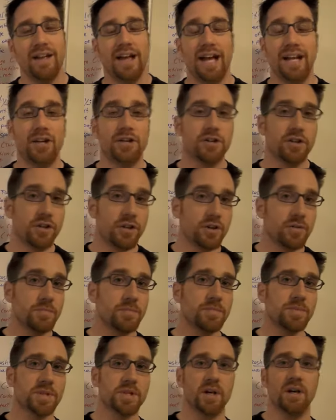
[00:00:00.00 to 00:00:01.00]
and in
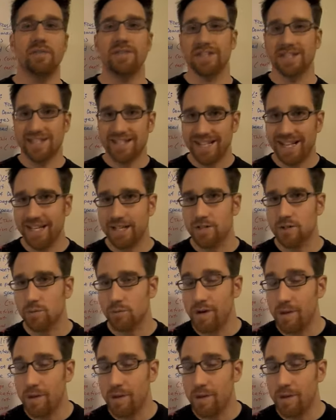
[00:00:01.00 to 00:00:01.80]
terms of a site's